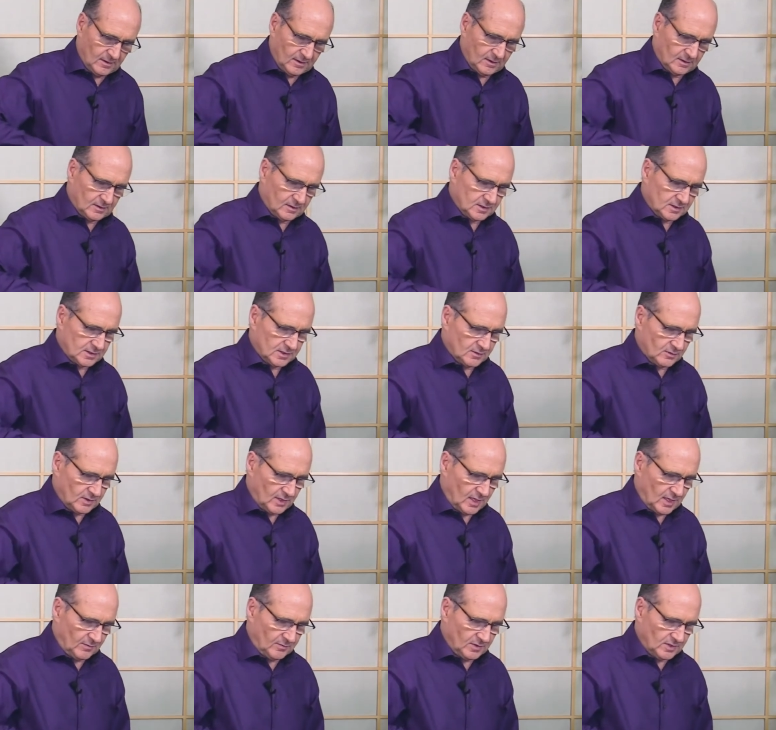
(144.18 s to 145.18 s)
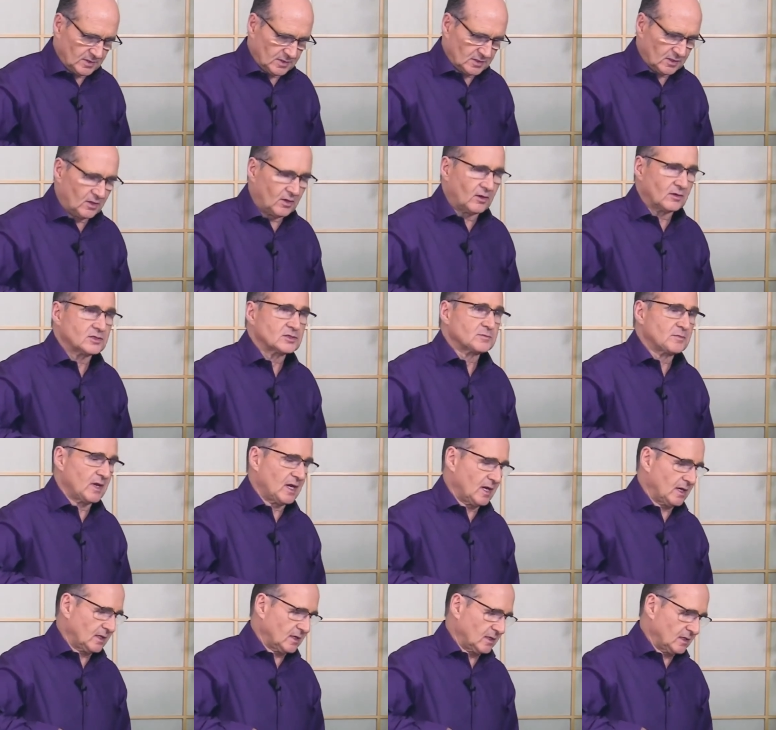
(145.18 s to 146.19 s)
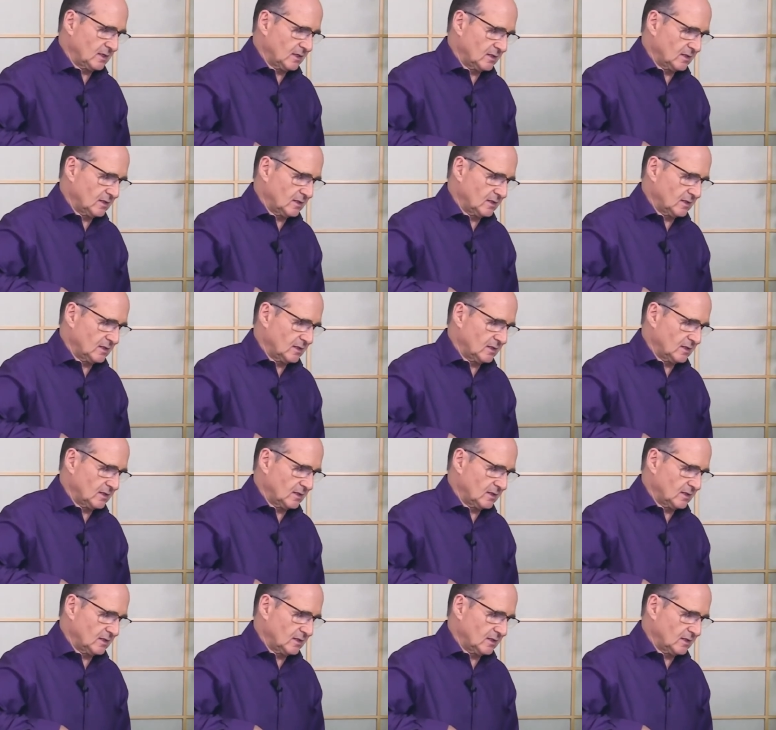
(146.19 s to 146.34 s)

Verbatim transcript: And let's see what happens. Arch back.